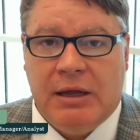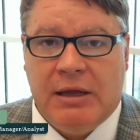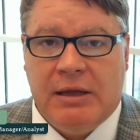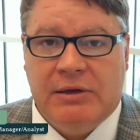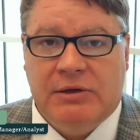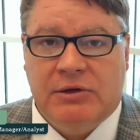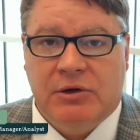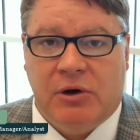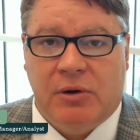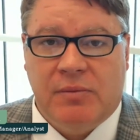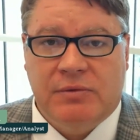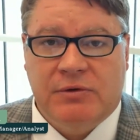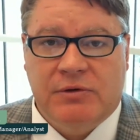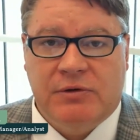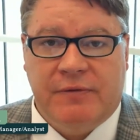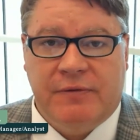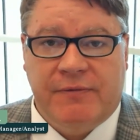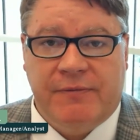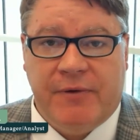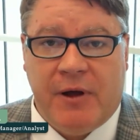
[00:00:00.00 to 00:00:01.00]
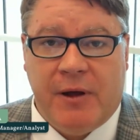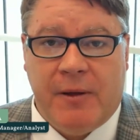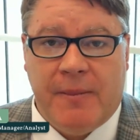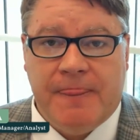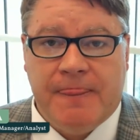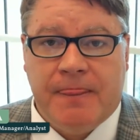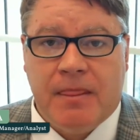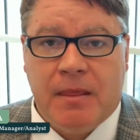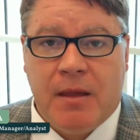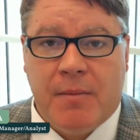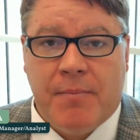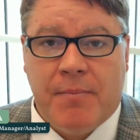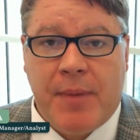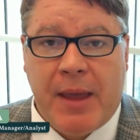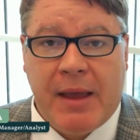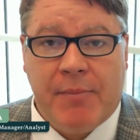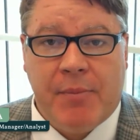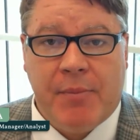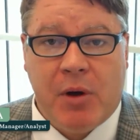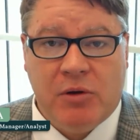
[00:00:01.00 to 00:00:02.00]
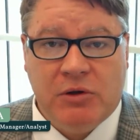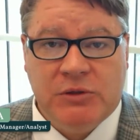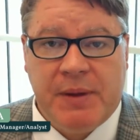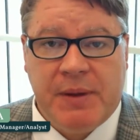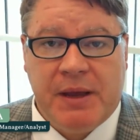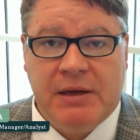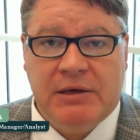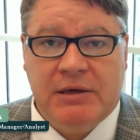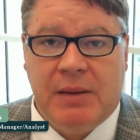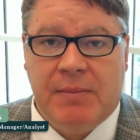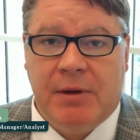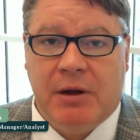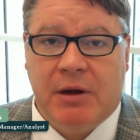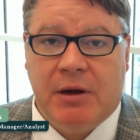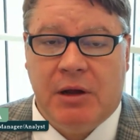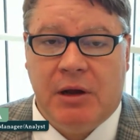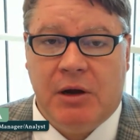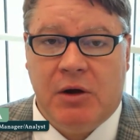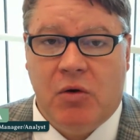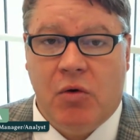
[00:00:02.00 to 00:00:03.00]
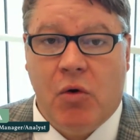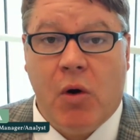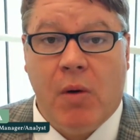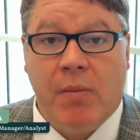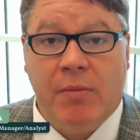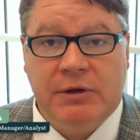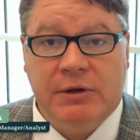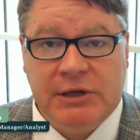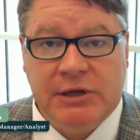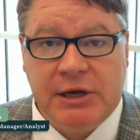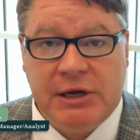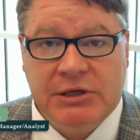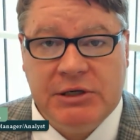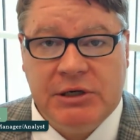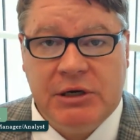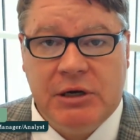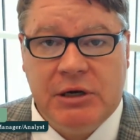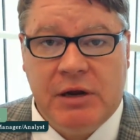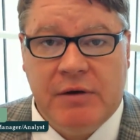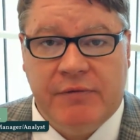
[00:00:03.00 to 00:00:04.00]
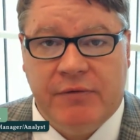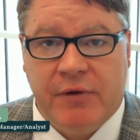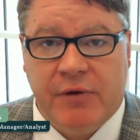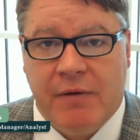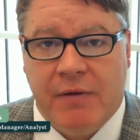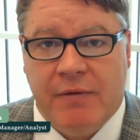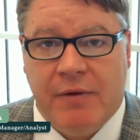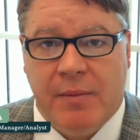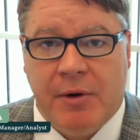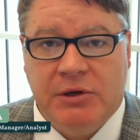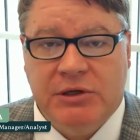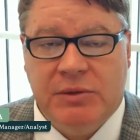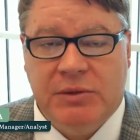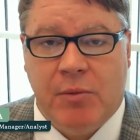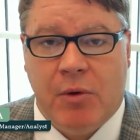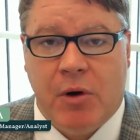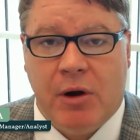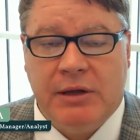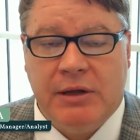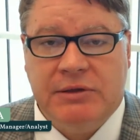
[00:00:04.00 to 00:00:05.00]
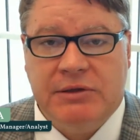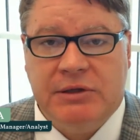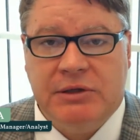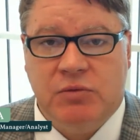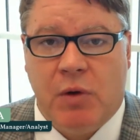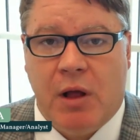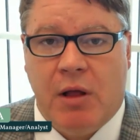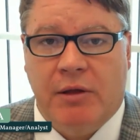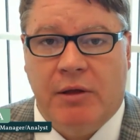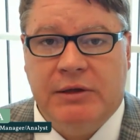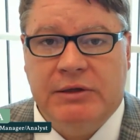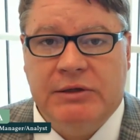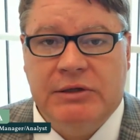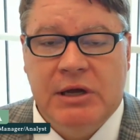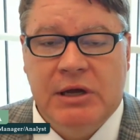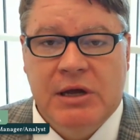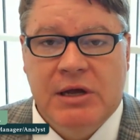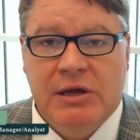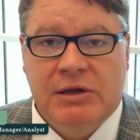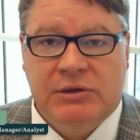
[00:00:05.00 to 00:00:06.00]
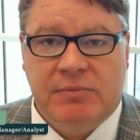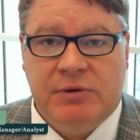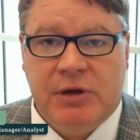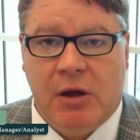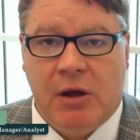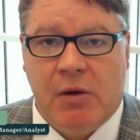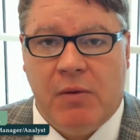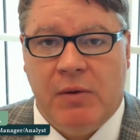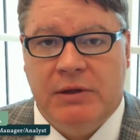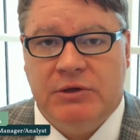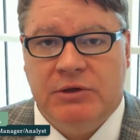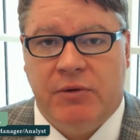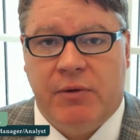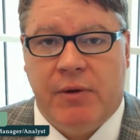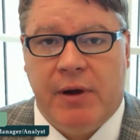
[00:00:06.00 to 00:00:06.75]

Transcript: in terms of post-pandemic normalization in front of the emerging markets, as well as some tailwinds